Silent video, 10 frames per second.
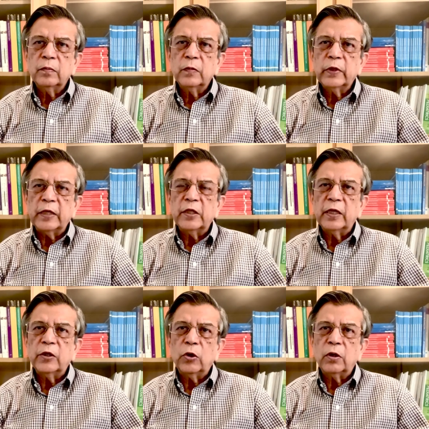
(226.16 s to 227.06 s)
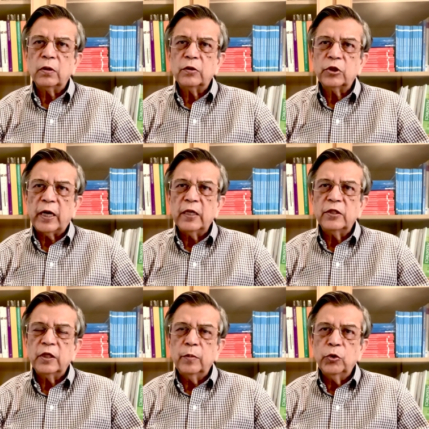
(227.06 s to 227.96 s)
getting your child's
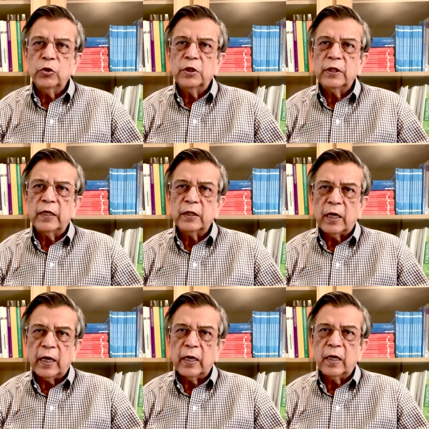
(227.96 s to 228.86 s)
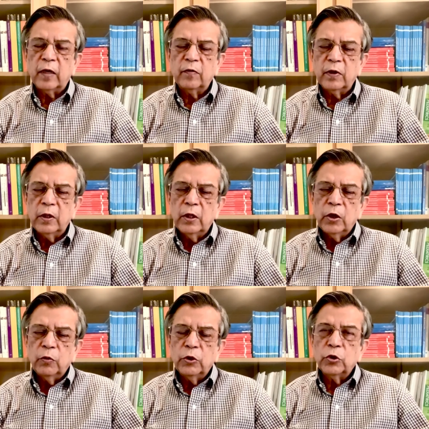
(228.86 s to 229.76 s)
immunity at a higher level,
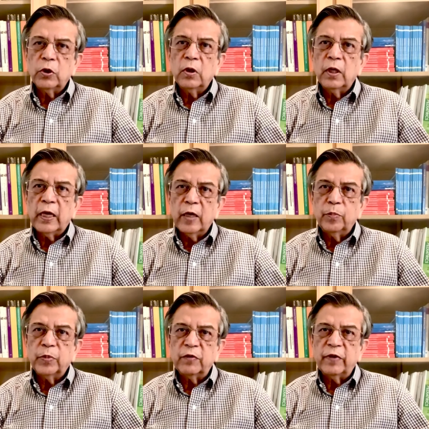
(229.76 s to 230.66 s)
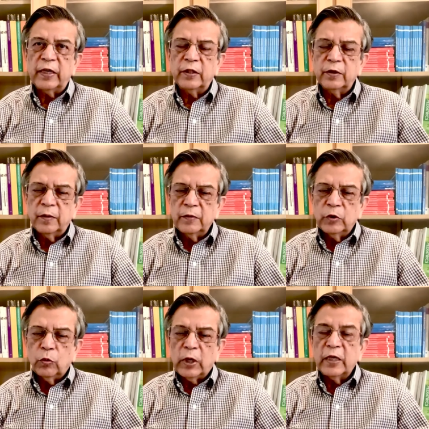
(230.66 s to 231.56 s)
which will help prevent.
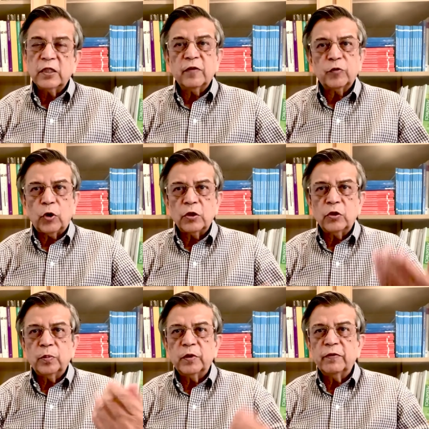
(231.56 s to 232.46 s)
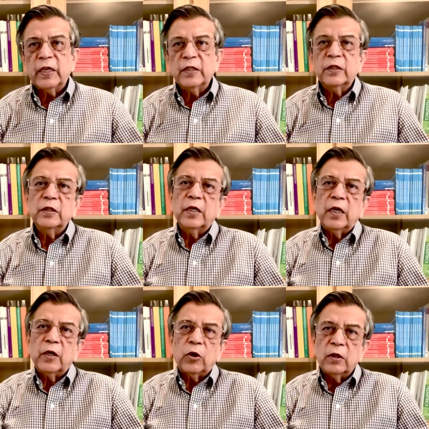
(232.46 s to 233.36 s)
One is, of course, to prevent
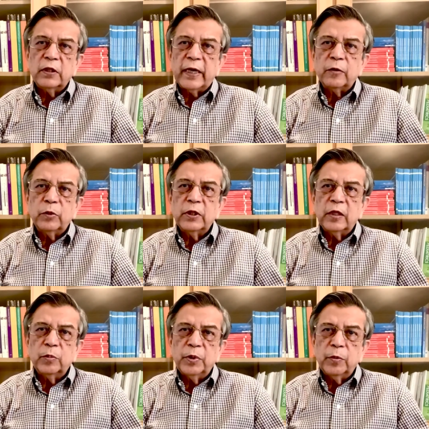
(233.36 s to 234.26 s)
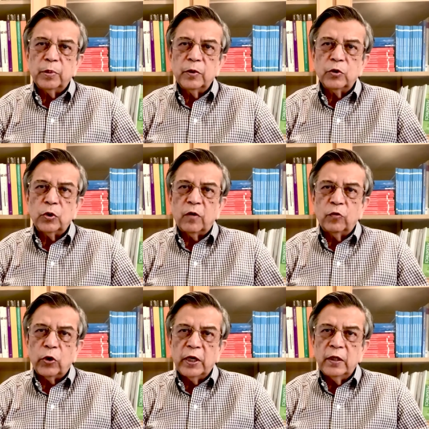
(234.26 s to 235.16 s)
contact with other people, so
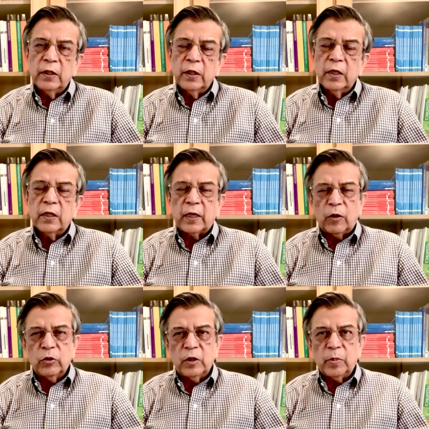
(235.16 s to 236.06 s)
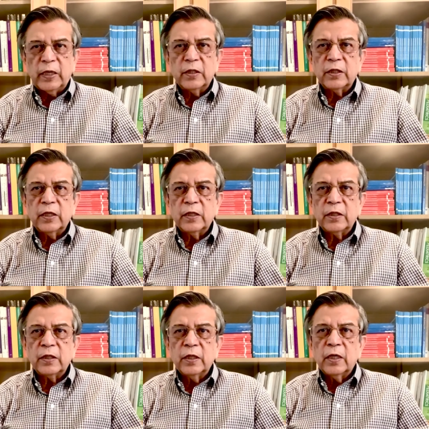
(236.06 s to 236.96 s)
avoid crowded places,
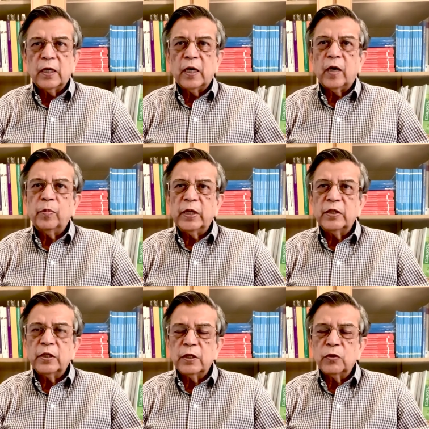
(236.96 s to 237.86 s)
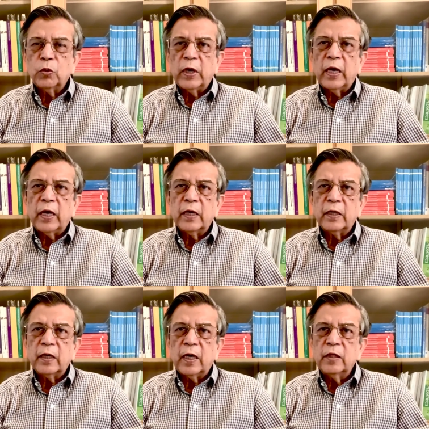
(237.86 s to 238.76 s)
places where
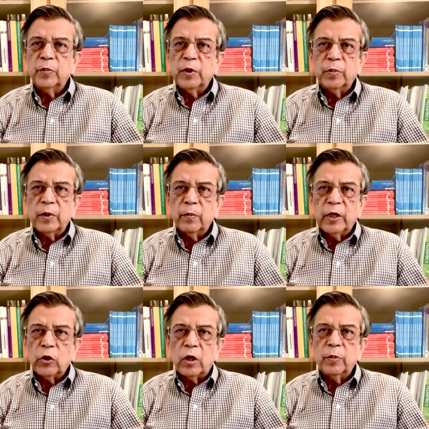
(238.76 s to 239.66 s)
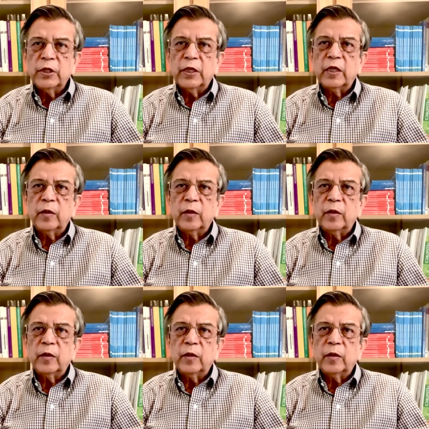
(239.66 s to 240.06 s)
other people may not be taking